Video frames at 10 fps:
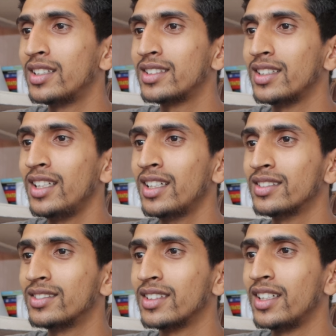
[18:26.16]
Let's
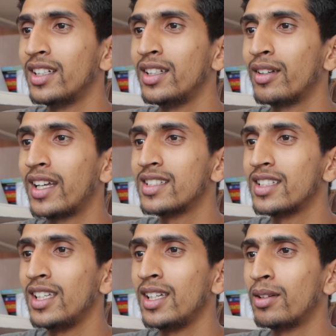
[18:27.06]
see, here you can
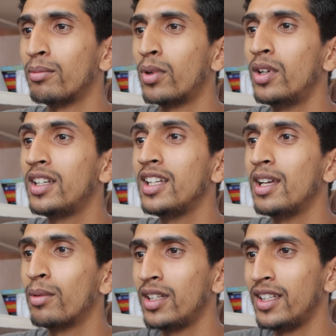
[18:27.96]
see
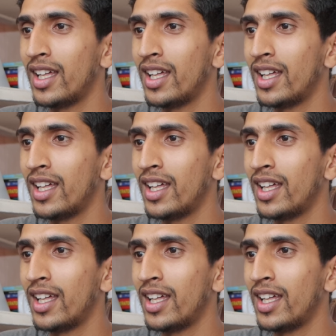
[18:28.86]
multi-level